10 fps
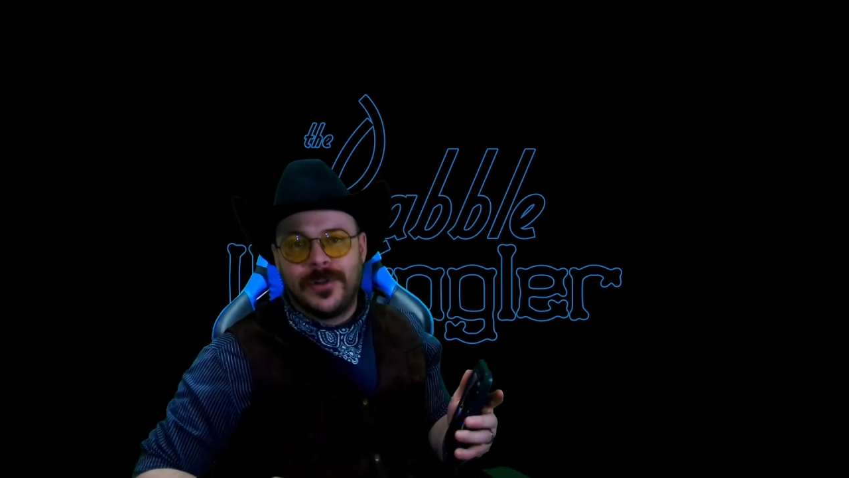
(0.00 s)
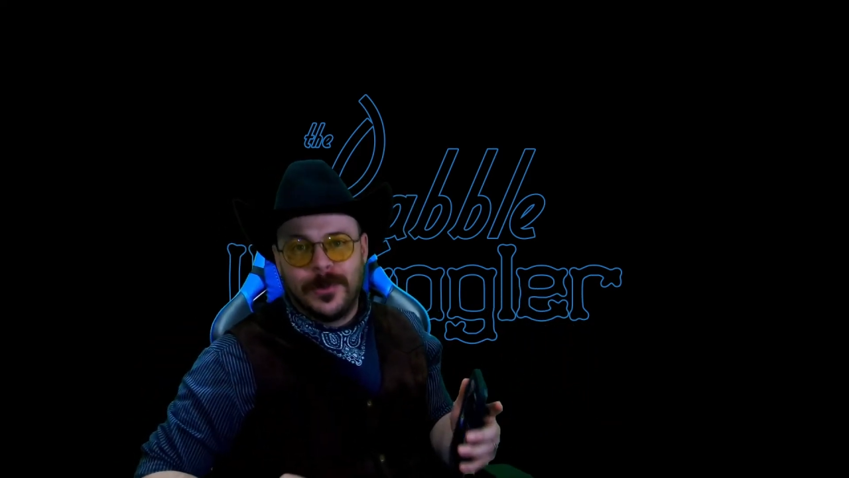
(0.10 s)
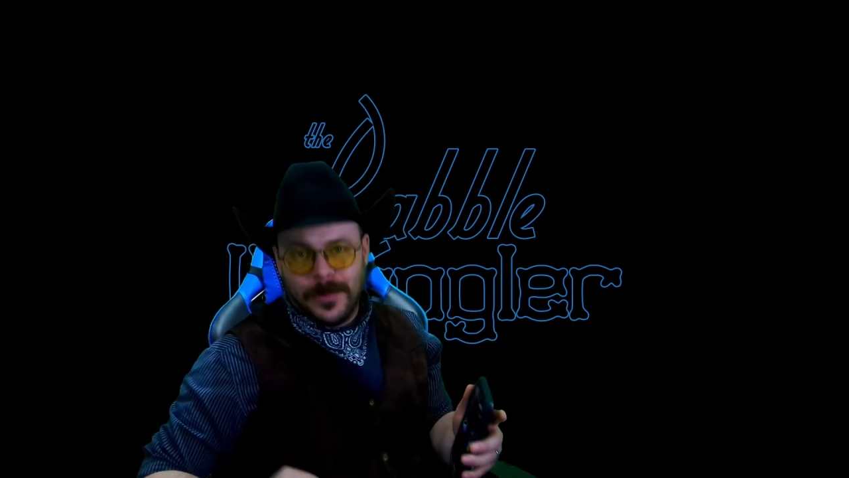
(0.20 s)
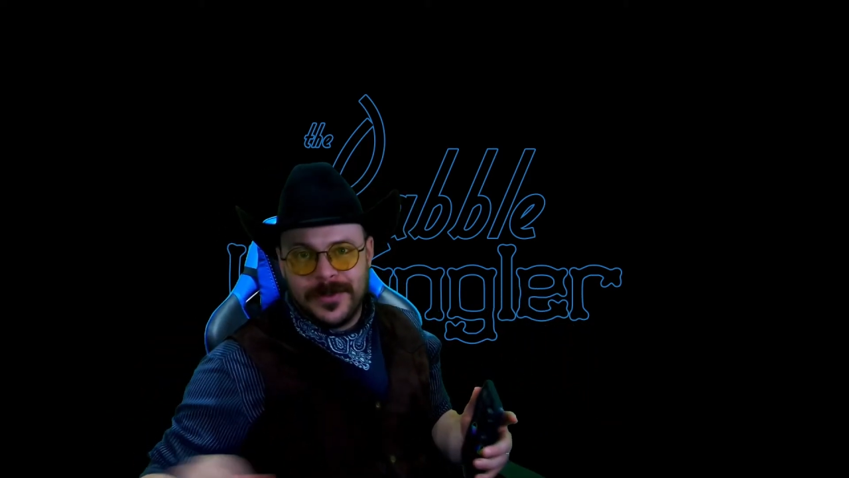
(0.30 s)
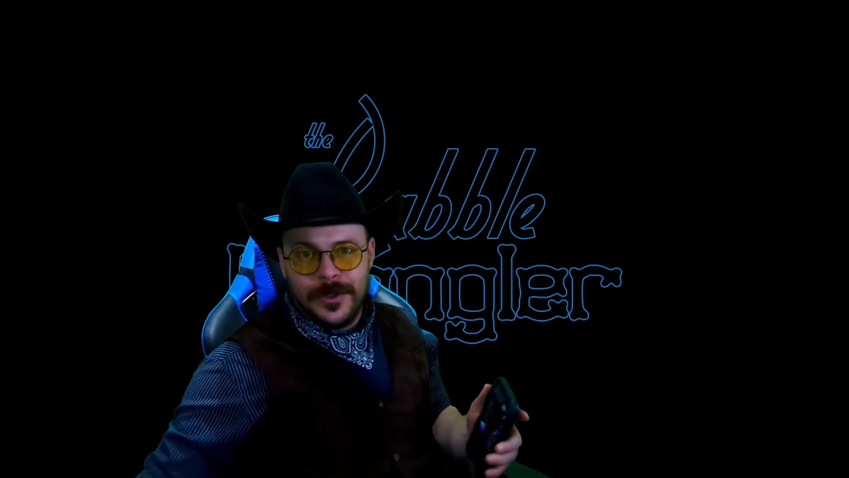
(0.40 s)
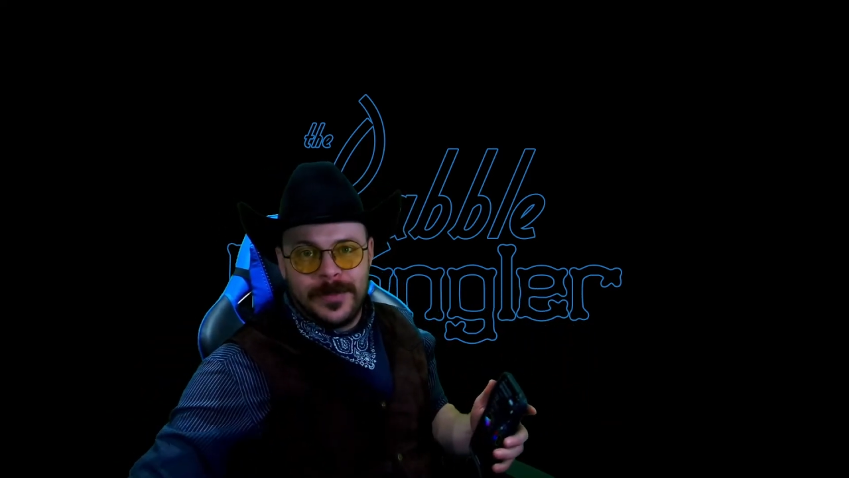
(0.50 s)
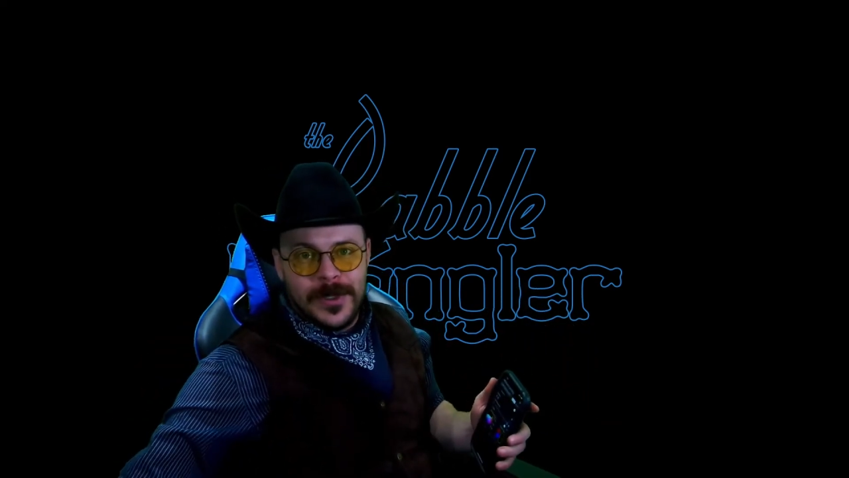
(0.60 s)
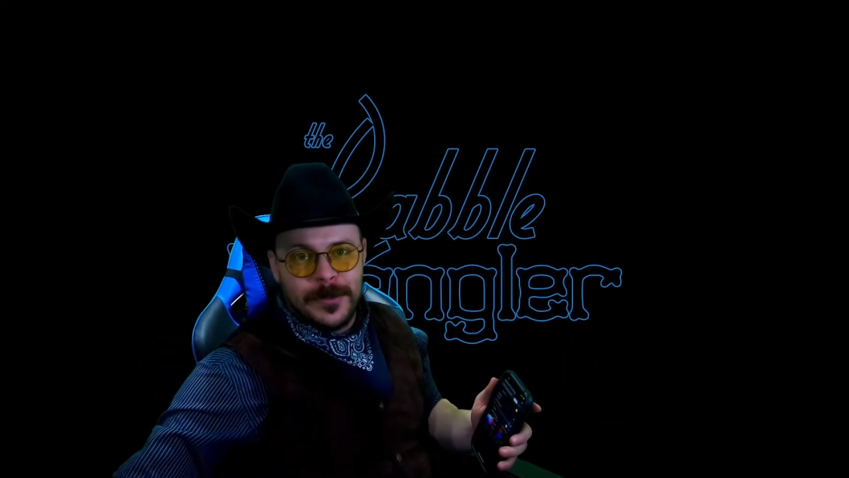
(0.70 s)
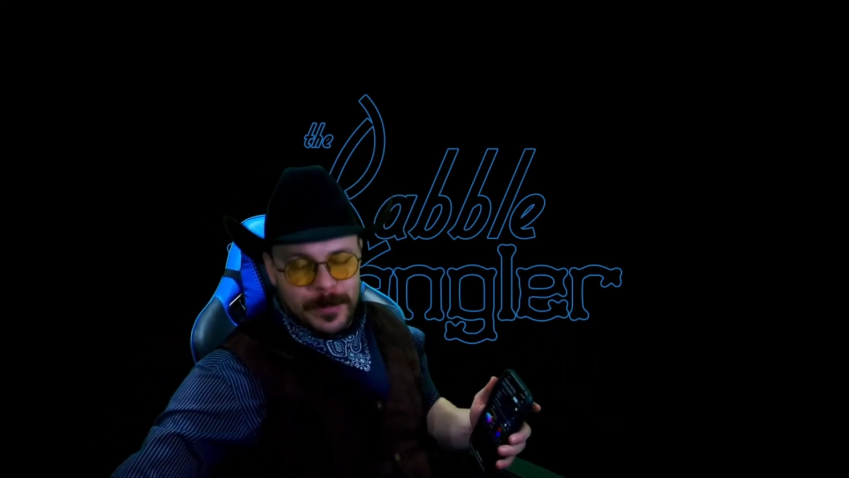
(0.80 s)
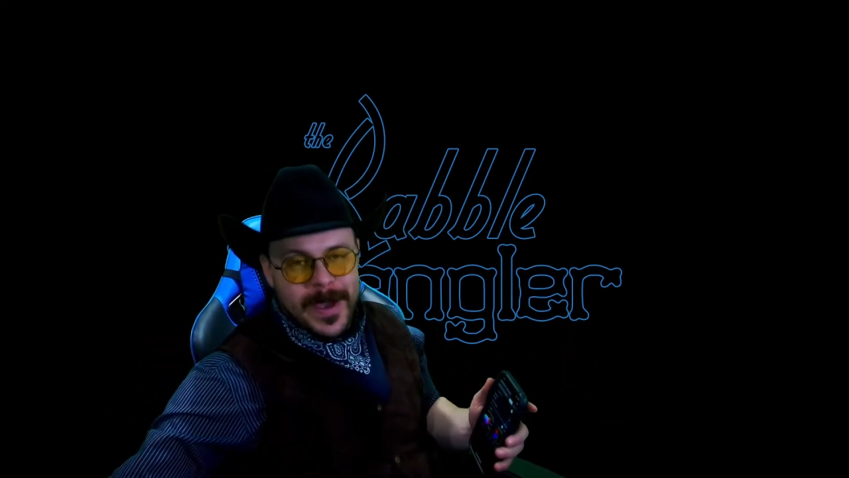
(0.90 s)
with Lume
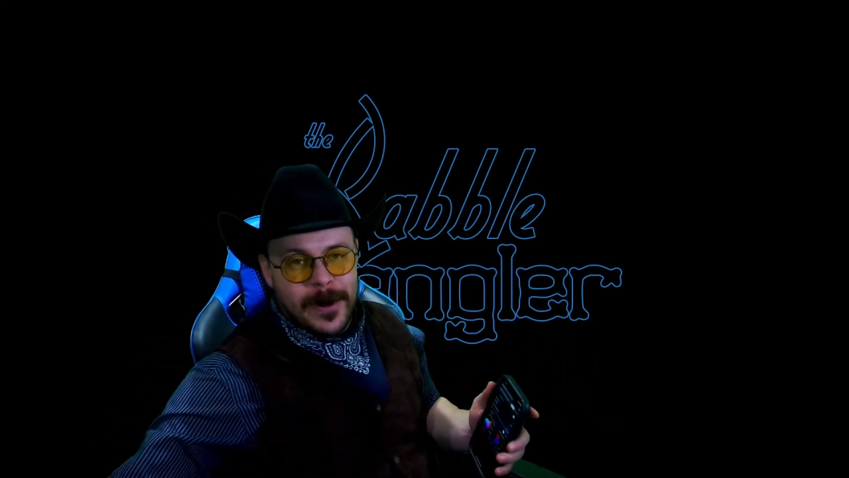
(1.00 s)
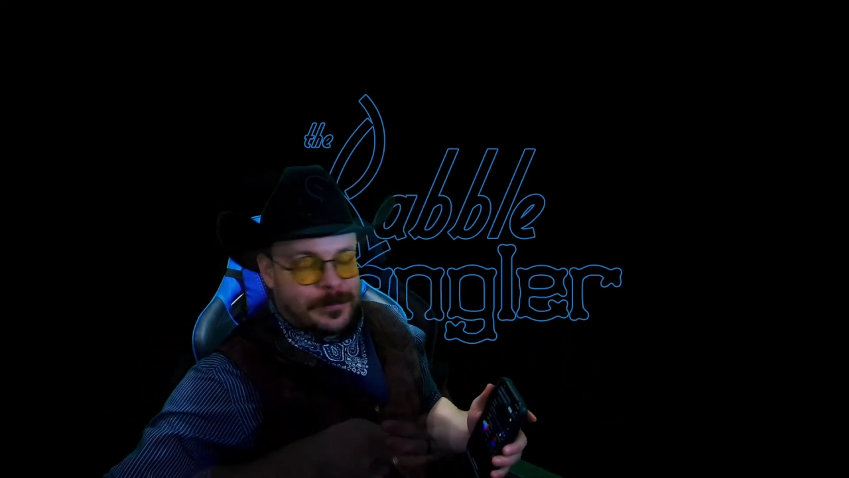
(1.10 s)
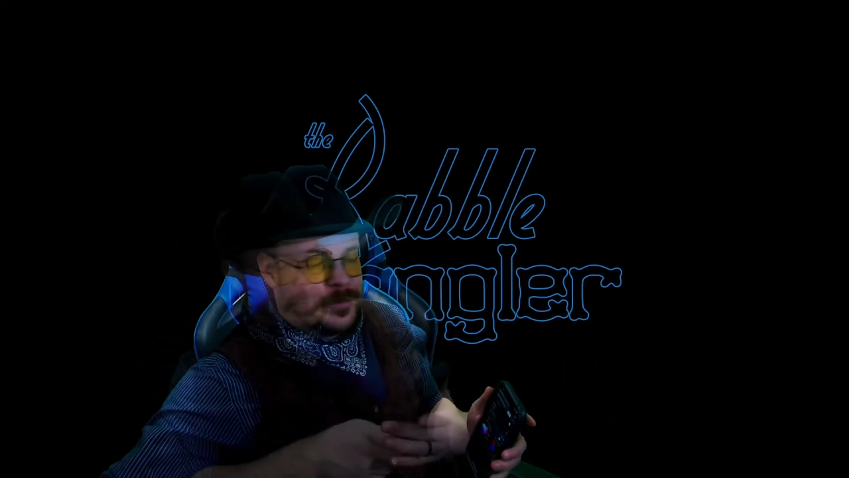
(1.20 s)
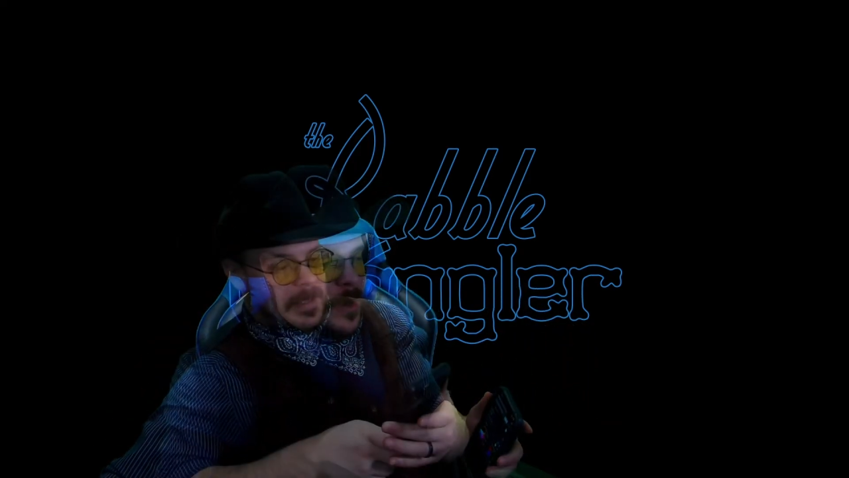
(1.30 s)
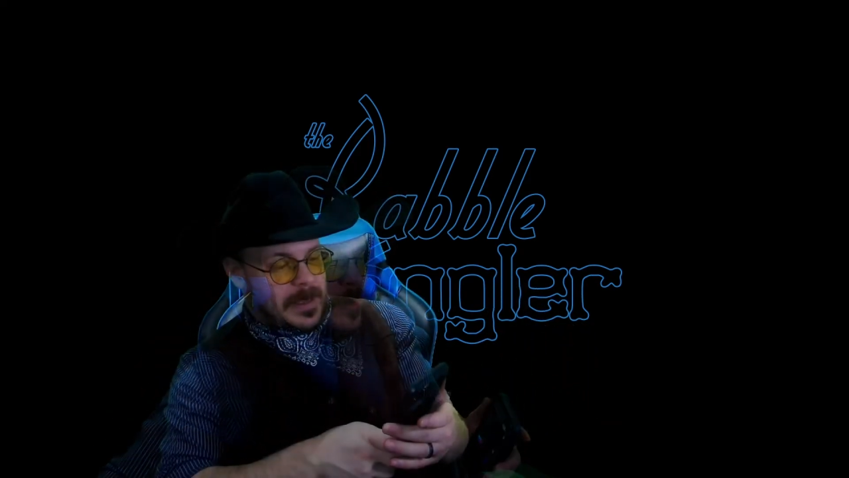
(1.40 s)
Cube's Panel Pro.